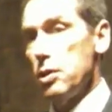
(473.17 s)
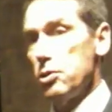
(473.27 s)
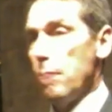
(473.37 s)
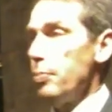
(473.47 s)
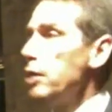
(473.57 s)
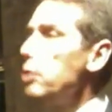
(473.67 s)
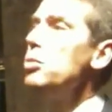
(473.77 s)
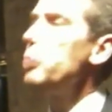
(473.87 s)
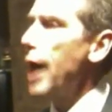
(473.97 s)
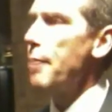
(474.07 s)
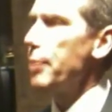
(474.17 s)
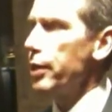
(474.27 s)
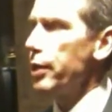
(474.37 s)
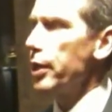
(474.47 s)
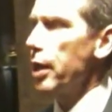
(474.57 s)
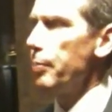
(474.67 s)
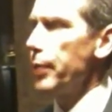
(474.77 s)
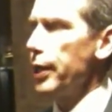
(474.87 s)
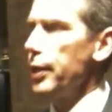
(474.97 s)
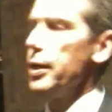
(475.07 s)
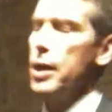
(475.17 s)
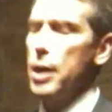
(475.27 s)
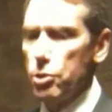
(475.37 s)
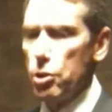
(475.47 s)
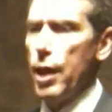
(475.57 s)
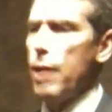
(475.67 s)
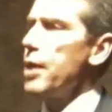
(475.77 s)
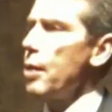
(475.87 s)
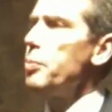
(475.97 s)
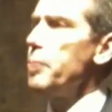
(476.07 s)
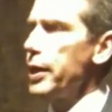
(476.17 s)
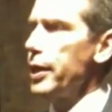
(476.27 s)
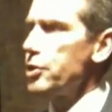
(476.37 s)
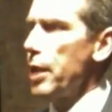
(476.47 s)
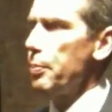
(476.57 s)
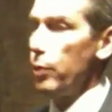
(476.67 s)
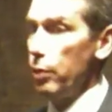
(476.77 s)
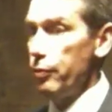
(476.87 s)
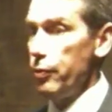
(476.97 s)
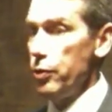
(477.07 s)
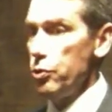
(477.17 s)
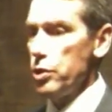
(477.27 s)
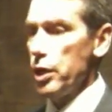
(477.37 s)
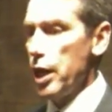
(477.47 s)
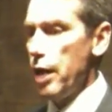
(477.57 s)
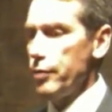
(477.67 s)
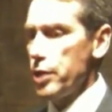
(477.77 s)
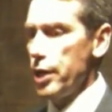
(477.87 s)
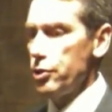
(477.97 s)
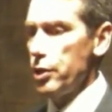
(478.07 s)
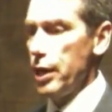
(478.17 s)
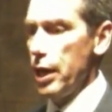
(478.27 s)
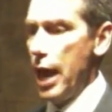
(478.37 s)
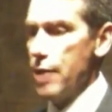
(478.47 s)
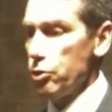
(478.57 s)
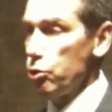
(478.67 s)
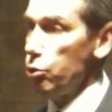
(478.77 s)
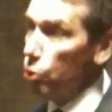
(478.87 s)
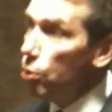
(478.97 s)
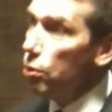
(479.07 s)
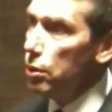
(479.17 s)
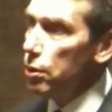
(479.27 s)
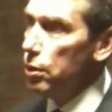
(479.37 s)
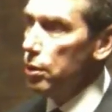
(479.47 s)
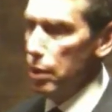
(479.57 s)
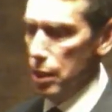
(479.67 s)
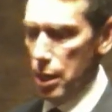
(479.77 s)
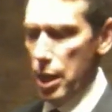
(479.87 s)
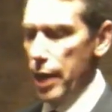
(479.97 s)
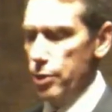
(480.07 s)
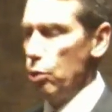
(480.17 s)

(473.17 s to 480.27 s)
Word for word: something good would happen in the company. So that, that would be an example of using a conversation as a tool. It's